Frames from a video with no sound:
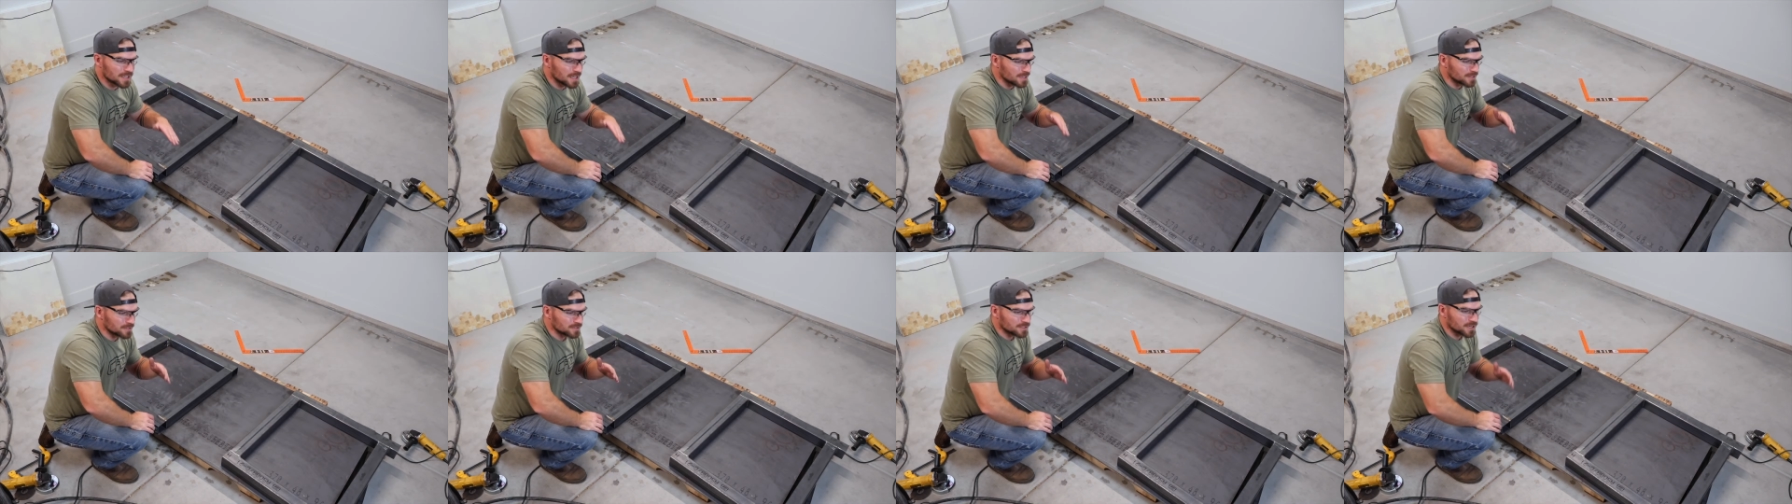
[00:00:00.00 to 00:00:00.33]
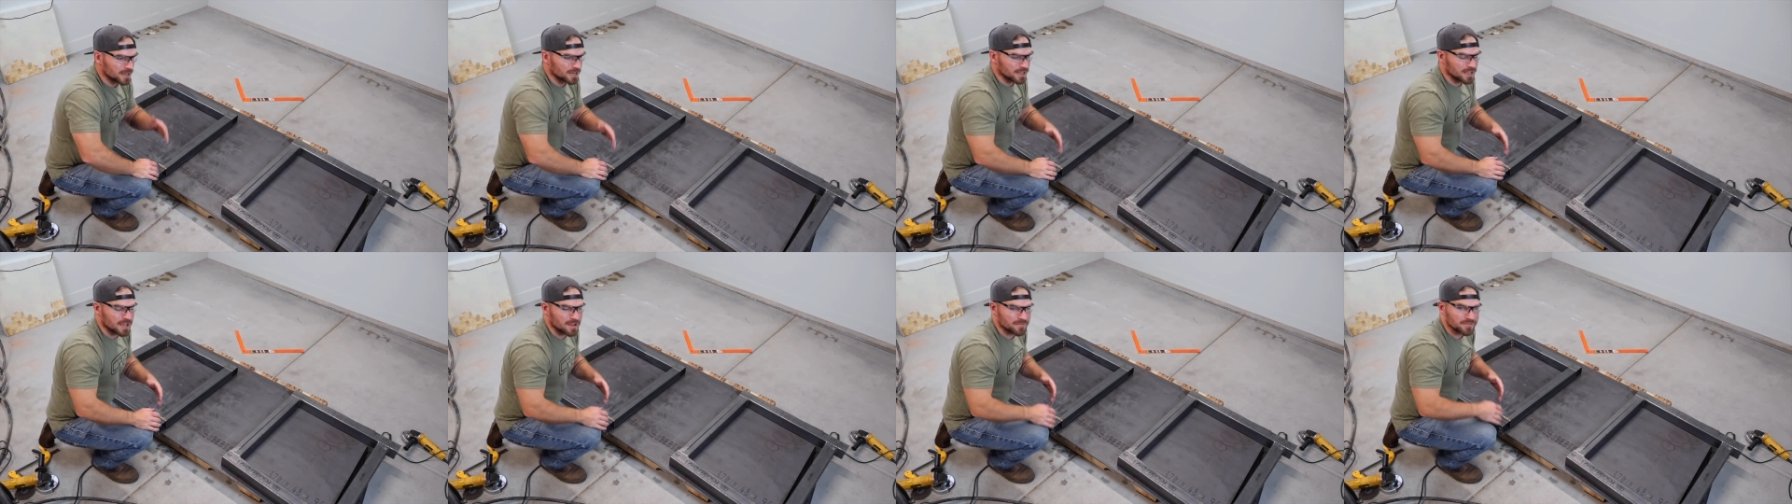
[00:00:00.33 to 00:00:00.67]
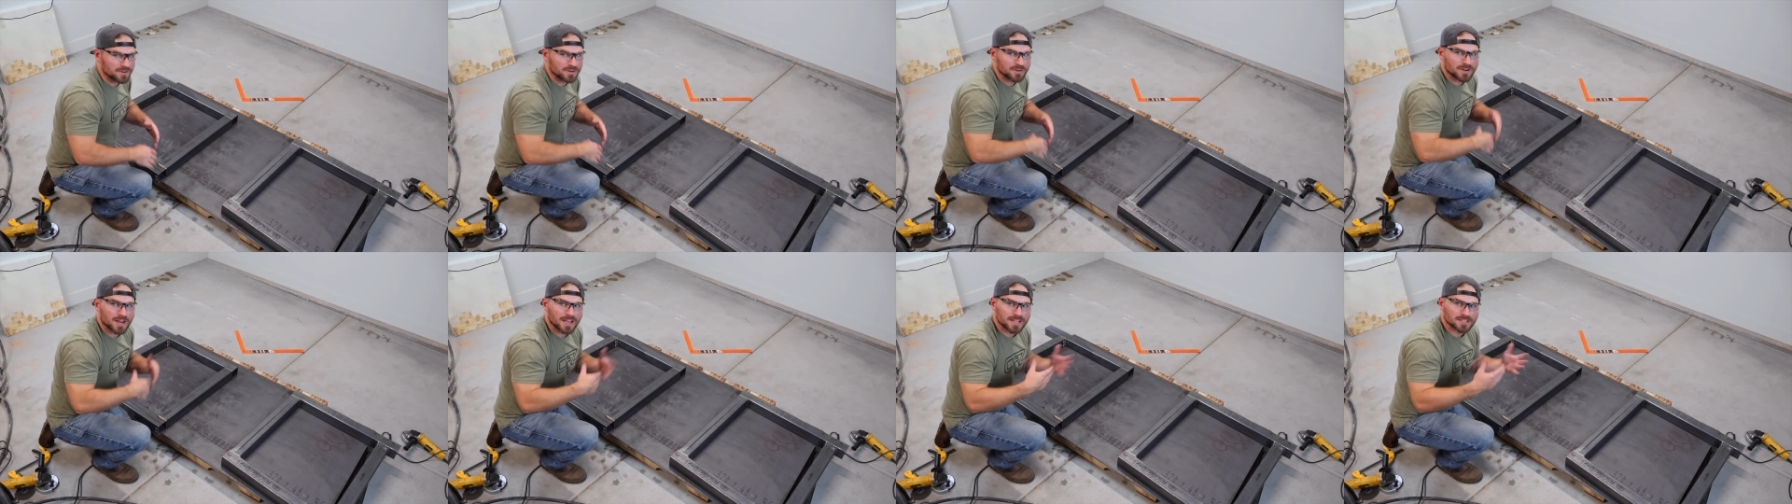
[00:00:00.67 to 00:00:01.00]
and kind of have
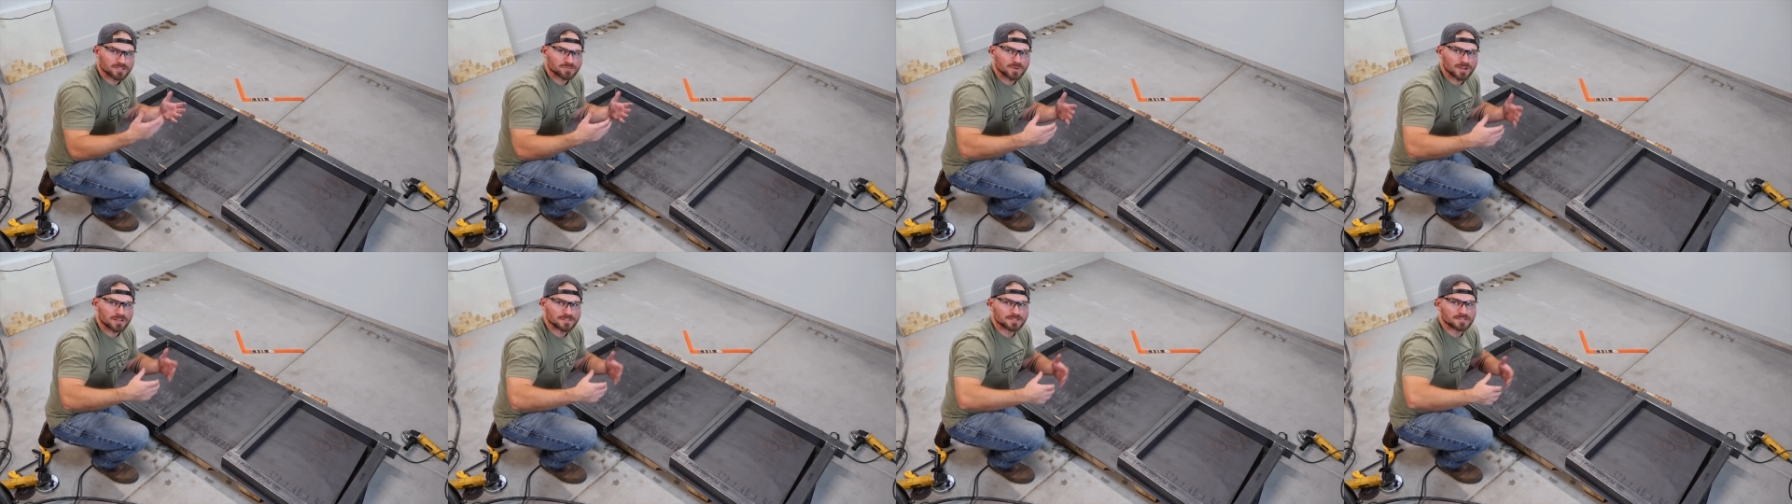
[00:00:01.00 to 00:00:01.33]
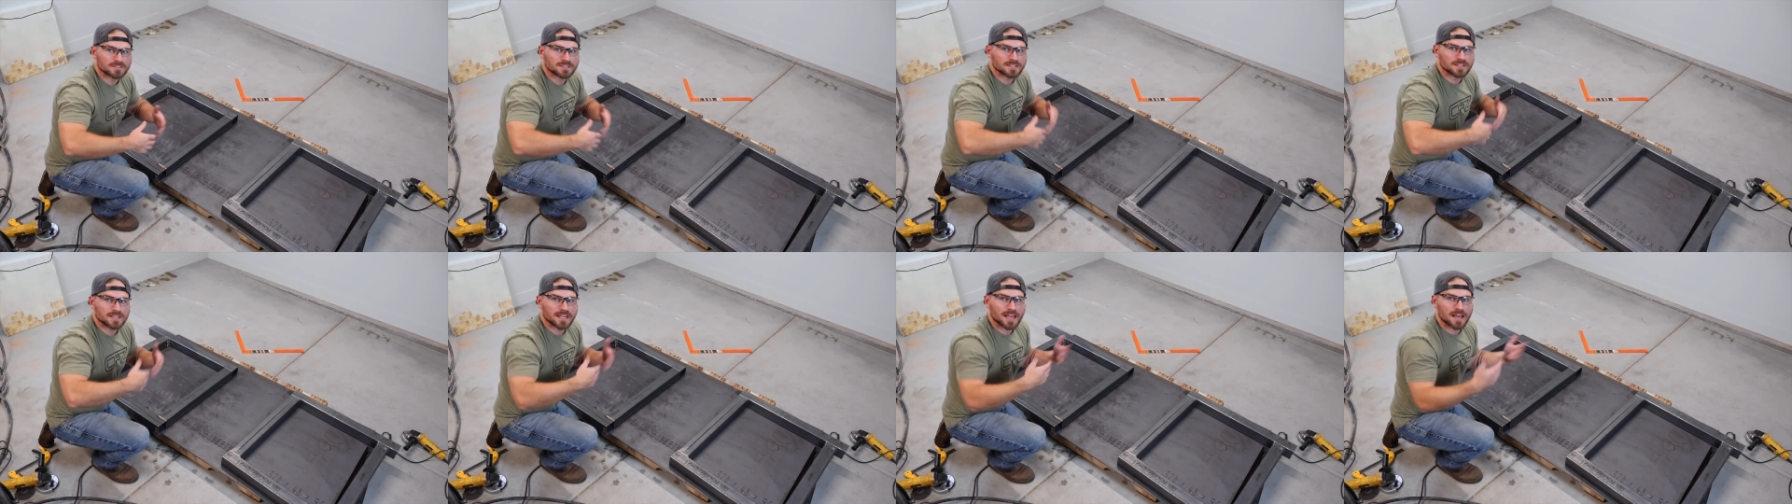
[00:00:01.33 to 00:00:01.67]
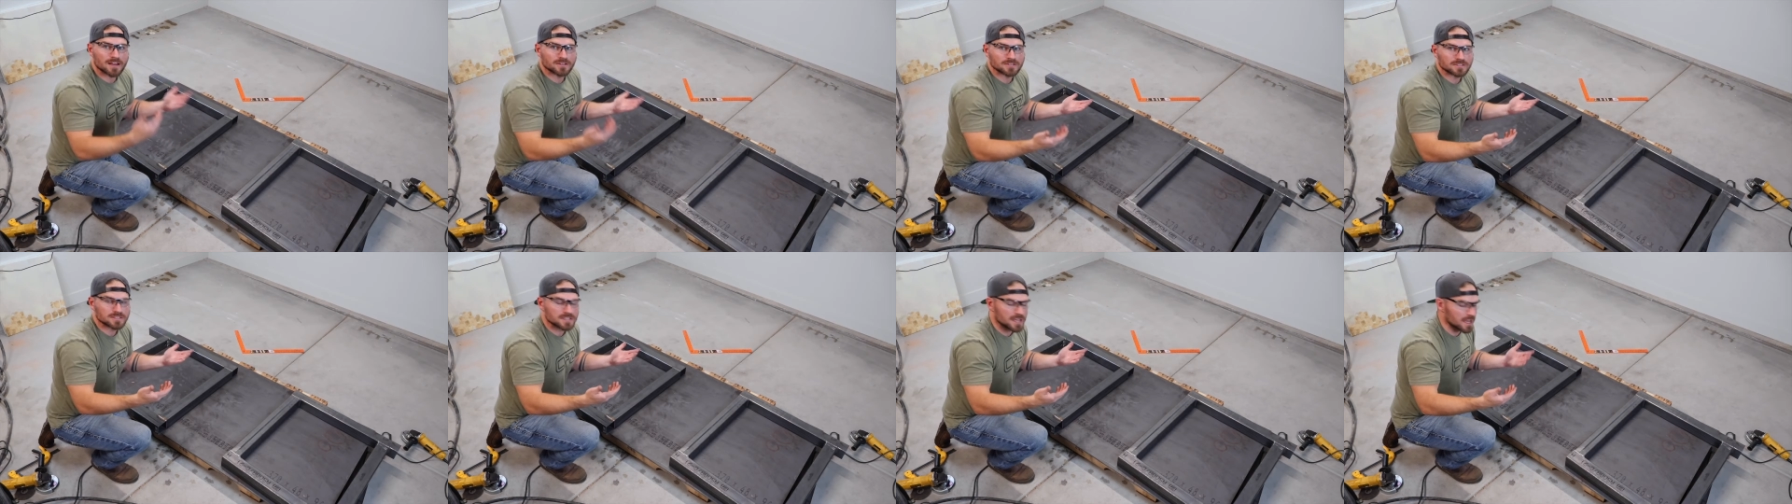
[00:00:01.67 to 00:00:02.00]
your nice welds to the
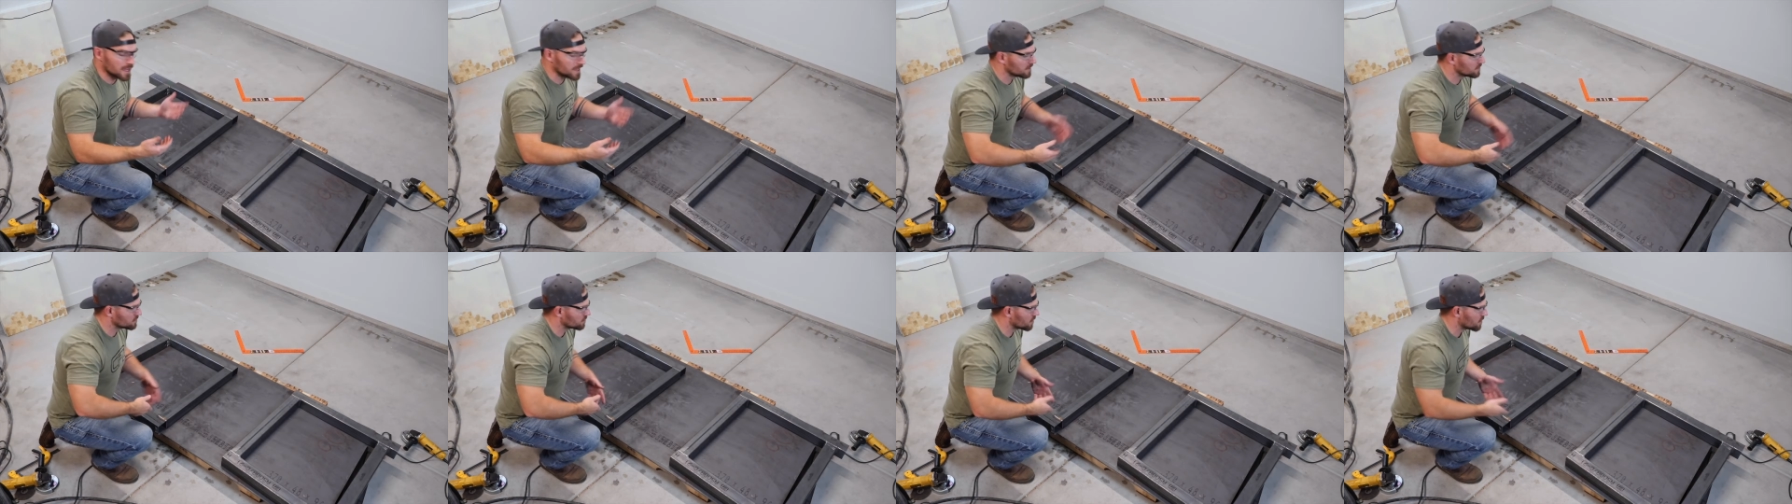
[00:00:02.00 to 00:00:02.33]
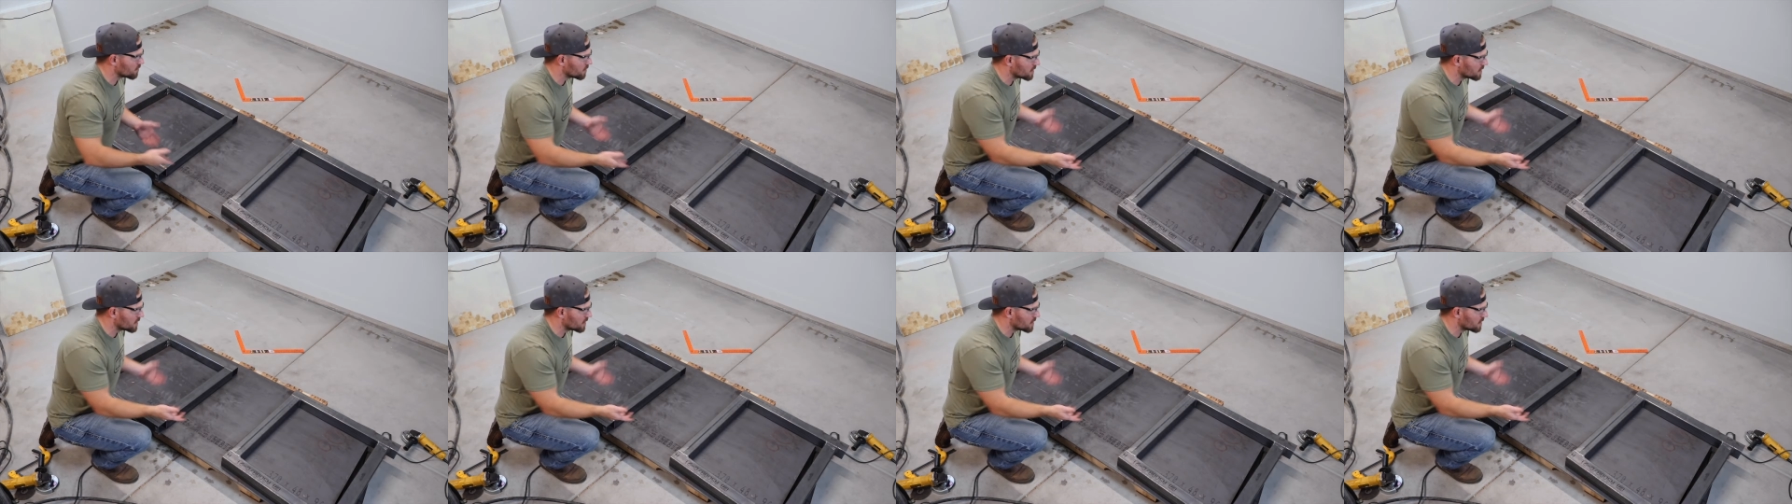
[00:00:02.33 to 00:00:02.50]
outside. So